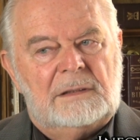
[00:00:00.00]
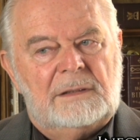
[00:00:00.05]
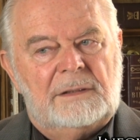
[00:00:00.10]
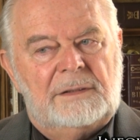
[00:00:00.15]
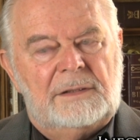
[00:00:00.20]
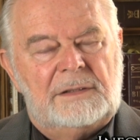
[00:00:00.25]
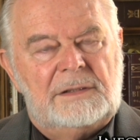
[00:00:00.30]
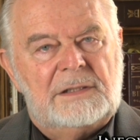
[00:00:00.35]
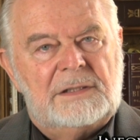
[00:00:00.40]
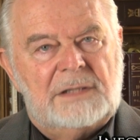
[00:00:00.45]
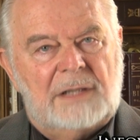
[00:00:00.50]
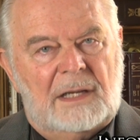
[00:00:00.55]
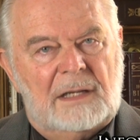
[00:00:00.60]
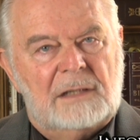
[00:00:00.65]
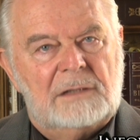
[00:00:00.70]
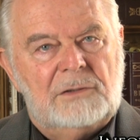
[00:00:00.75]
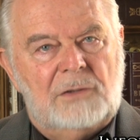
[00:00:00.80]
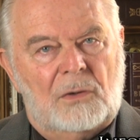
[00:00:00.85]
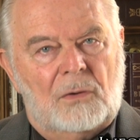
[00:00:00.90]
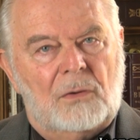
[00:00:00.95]
the
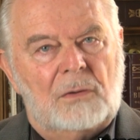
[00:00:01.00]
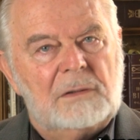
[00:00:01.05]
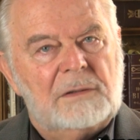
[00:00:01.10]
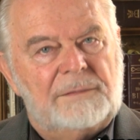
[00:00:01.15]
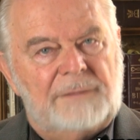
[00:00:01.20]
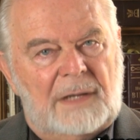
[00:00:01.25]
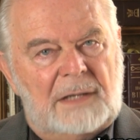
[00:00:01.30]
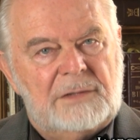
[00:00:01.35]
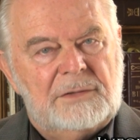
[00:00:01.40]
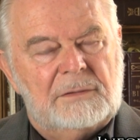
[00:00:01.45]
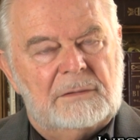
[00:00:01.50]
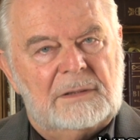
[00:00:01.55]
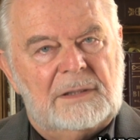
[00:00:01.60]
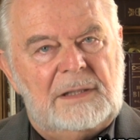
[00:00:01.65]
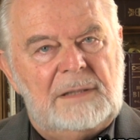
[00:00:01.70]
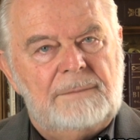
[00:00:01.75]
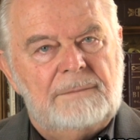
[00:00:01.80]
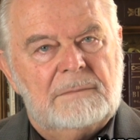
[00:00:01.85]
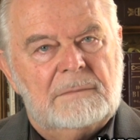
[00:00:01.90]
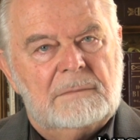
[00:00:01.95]
desired goal
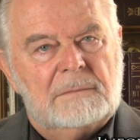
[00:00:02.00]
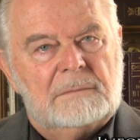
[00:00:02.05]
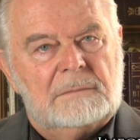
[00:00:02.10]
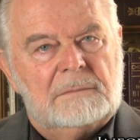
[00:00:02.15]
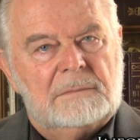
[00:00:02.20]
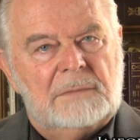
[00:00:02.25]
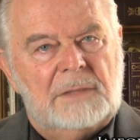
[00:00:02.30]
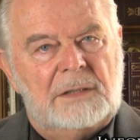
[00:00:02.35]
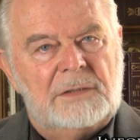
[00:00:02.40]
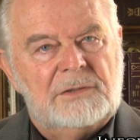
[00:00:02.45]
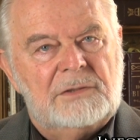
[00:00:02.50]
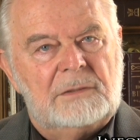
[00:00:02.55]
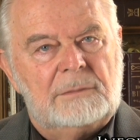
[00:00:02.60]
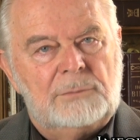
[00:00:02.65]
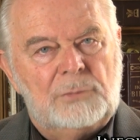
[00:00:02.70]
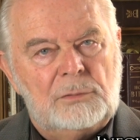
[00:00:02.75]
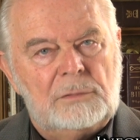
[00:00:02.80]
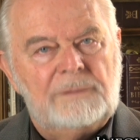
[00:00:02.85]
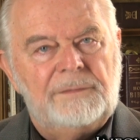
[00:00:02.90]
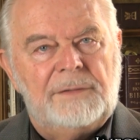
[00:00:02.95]
eventually is to
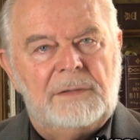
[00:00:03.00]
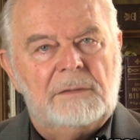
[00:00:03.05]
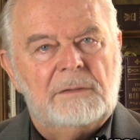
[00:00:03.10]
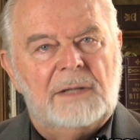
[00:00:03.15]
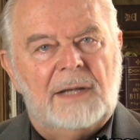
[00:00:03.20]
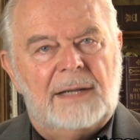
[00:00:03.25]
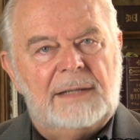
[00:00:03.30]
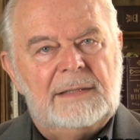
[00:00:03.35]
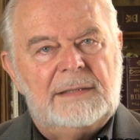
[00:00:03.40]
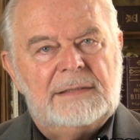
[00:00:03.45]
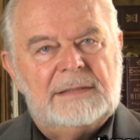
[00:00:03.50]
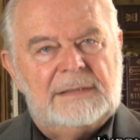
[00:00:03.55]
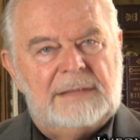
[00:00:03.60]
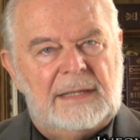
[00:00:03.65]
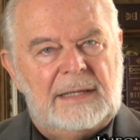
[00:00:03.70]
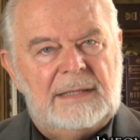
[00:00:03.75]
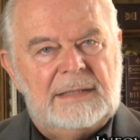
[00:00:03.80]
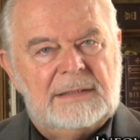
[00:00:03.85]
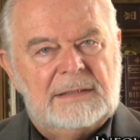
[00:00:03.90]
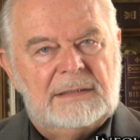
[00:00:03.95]
move the United
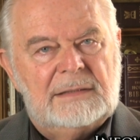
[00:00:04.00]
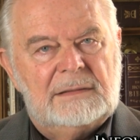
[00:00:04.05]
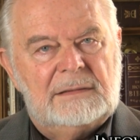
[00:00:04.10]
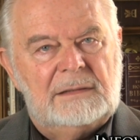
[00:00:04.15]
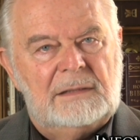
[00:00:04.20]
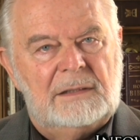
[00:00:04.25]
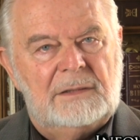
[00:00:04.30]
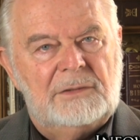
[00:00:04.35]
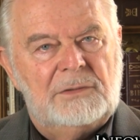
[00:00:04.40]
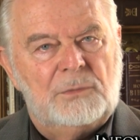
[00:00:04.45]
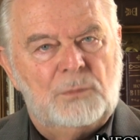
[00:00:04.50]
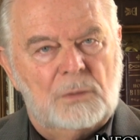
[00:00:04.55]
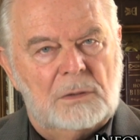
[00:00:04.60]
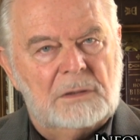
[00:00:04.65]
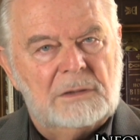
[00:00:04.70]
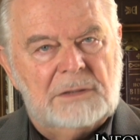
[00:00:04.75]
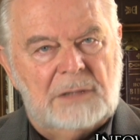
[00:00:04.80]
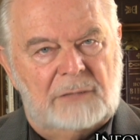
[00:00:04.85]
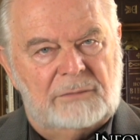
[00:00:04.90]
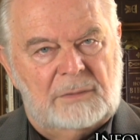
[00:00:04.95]
States into
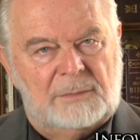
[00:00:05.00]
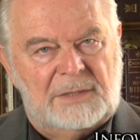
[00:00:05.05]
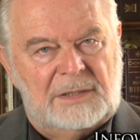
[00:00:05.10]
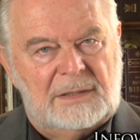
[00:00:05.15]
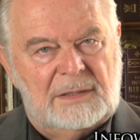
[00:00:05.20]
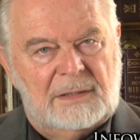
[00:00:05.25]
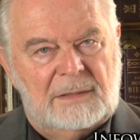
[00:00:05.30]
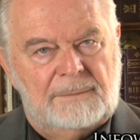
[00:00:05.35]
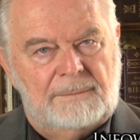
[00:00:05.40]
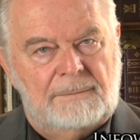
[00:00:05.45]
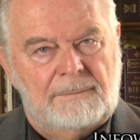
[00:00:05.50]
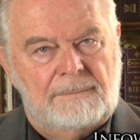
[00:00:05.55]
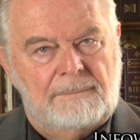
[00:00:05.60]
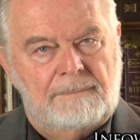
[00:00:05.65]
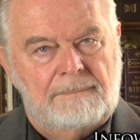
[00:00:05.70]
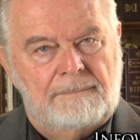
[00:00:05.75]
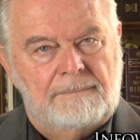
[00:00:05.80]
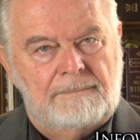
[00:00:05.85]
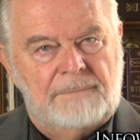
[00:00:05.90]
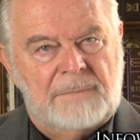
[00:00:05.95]
world government.
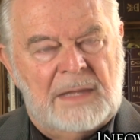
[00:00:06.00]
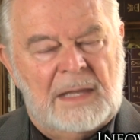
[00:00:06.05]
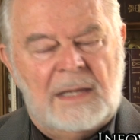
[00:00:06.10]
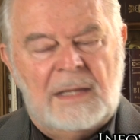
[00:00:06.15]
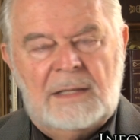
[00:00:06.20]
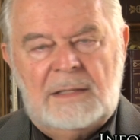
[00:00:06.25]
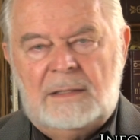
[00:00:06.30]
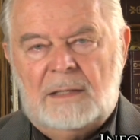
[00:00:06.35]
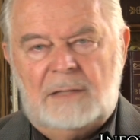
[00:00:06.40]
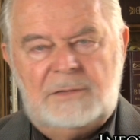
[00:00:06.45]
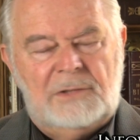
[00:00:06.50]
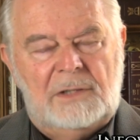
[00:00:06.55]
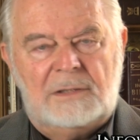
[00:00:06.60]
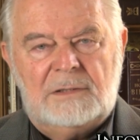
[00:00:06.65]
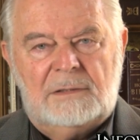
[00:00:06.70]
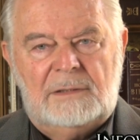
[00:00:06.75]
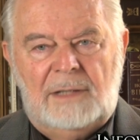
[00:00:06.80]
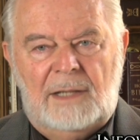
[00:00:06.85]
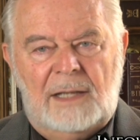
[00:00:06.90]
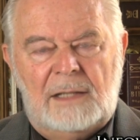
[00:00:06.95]
Not
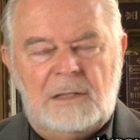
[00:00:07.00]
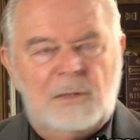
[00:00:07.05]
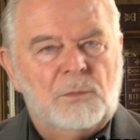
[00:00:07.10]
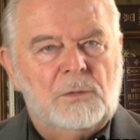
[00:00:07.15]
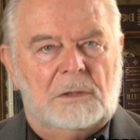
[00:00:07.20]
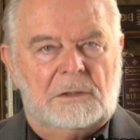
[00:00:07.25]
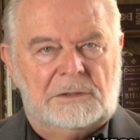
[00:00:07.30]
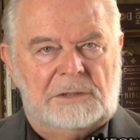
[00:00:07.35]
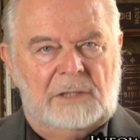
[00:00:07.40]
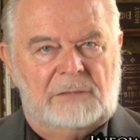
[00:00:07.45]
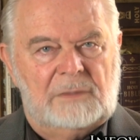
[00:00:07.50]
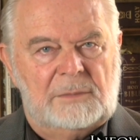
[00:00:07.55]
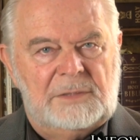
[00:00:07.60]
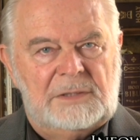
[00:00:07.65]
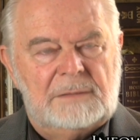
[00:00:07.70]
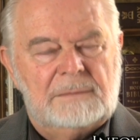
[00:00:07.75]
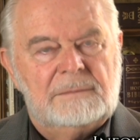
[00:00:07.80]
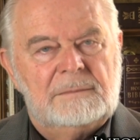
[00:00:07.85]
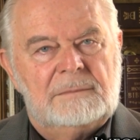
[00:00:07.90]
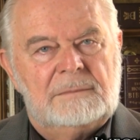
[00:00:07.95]
just any world
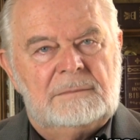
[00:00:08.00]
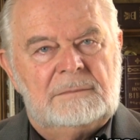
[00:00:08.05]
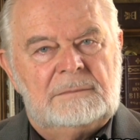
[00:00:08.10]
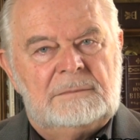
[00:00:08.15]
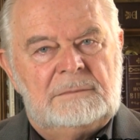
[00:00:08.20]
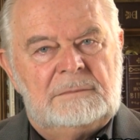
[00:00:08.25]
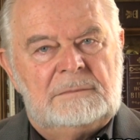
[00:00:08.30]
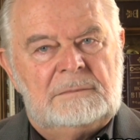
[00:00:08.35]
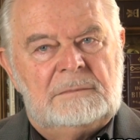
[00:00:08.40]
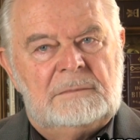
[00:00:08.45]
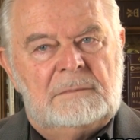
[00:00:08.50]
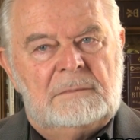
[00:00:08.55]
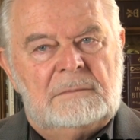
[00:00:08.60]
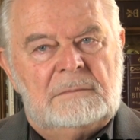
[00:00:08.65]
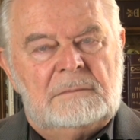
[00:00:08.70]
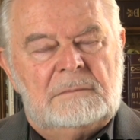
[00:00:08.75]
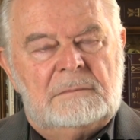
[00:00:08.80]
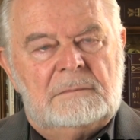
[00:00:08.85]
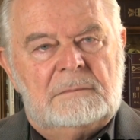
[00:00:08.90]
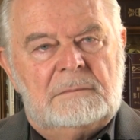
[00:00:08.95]
government,
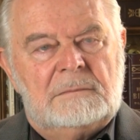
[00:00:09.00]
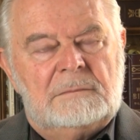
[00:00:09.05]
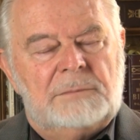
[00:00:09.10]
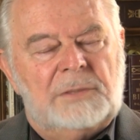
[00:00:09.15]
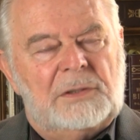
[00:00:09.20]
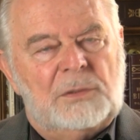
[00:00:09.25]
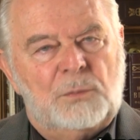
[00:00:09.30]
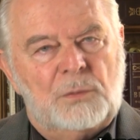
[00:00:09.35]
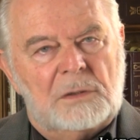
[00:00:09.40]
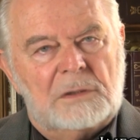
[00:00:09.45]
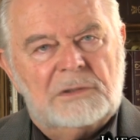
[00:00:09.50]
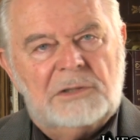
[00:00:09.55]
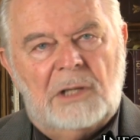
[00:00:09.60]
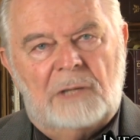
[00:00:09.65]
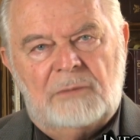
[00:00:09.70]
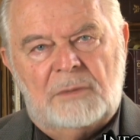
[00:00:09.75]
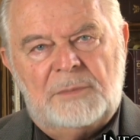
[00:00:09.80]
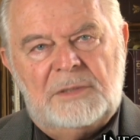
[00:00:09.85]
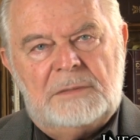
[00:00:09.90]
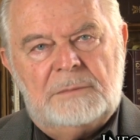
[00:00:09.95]
but a world
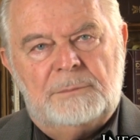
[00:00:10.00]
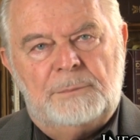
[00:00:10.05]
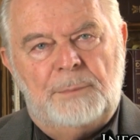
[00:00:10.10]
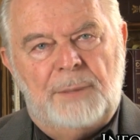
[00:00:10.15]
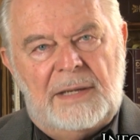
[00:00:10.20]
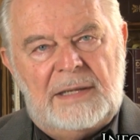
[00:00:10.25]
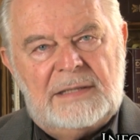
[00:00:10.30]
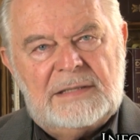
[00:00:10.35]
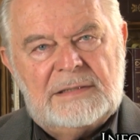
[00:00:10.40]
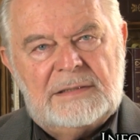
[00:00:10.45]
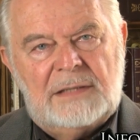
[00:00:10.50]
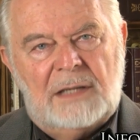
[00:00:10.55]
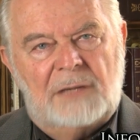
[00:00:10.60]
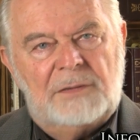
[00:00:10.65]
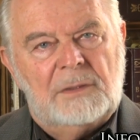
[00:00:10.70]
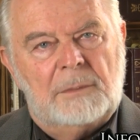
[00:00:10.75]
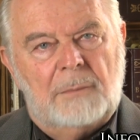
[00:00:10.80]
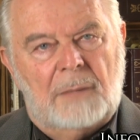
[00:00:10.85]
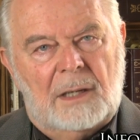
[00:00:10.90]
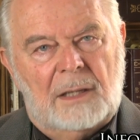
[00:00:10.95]
government based
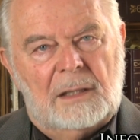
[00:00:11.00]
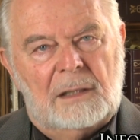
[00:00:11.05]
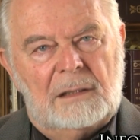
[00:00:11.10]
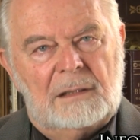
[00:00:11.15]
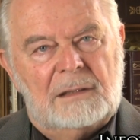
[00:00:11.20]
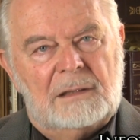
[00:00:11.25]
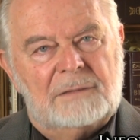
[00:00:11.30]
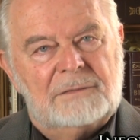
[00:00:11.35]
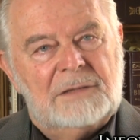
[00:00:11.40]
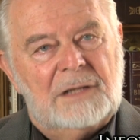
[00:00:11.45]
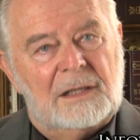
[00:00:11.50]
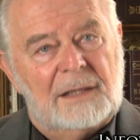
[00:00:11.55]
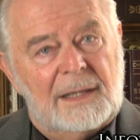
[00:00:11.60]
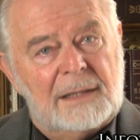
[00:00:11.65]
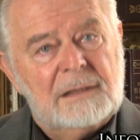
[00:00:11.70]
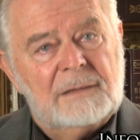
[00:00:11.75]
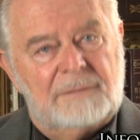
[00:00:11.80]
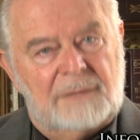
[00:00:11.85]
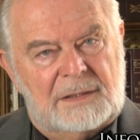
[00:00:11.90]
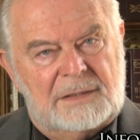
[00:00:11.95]
on the model of
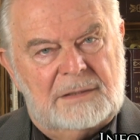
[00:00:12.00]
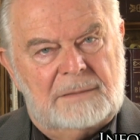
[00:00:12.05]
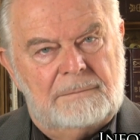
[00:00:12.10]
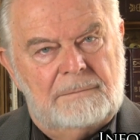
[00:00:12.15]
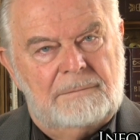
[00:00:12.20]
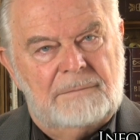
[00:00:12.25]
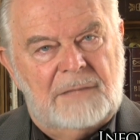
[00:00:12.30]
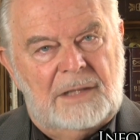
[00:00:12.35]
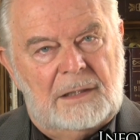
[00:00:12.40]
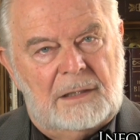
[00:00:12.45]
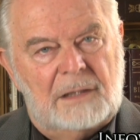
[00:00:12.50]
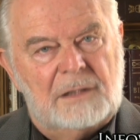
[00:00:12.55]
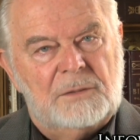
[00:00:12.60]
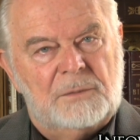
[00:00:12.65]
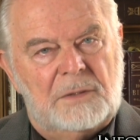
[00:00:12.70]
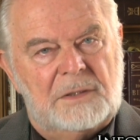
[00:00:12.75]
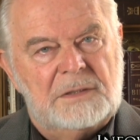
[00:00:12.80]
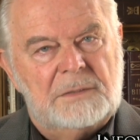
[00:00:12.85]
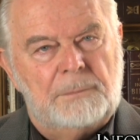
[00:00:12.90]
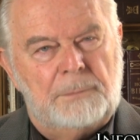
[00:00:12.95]
collectivism. In other
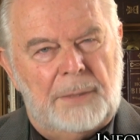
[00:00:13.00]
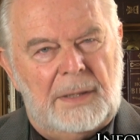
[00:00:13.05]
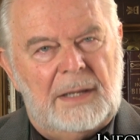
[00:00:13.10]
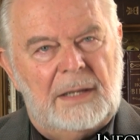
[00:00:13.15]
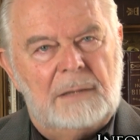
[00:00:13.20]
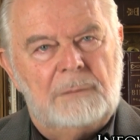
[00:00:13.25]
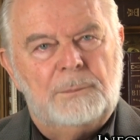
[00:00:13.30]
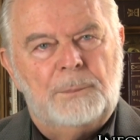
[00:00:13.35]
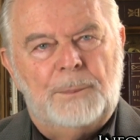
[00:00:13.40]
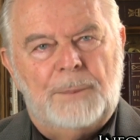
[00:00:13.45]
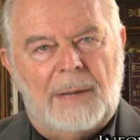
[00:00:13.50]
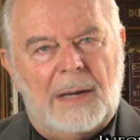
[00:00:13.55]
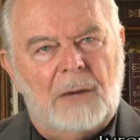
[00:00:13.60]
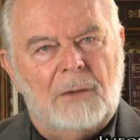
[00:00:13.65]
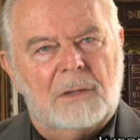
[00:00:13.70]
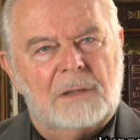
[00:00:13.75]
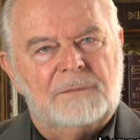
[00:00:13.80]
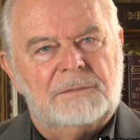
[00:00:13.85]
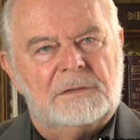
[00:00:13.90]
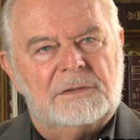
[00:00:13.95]
words, big,
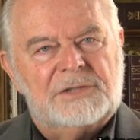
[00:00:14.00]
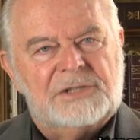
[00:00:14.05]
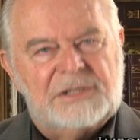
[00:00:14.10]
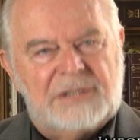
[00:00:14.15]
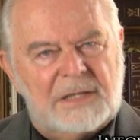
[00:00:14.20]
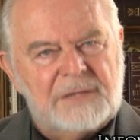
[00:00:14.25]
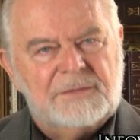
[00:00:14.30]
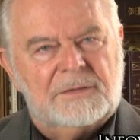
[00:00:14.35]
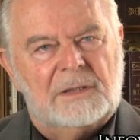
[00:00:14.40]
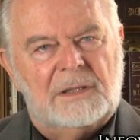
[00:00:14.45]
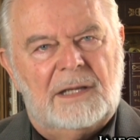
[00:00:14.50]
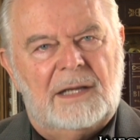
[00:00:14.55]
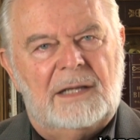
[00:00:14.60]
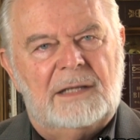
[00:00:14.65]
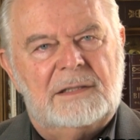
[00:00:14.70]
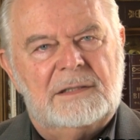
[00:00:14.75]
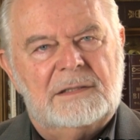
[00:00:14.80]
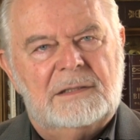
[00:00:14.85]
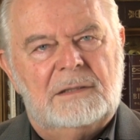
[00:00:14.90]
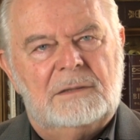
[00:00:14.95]
powerful,
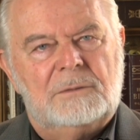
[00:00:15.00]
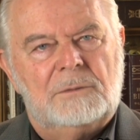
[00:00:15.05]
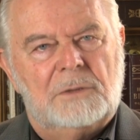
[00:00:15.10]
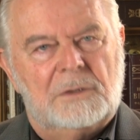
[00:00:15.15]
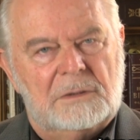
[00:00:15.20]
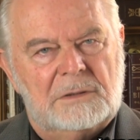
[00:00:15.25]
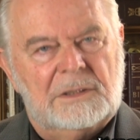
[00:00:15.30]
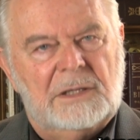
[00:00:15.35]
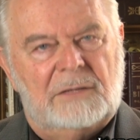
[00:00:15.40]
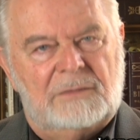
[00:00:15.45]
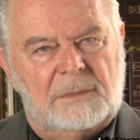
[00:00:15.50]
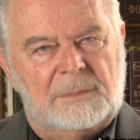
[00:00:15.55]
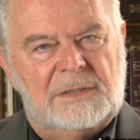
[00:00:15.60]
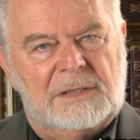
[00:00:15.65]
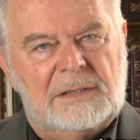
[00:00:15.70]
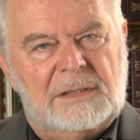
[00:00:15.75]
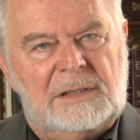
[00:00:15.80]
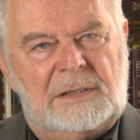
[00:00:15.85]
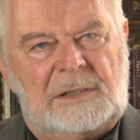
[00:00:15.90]
centralized world government.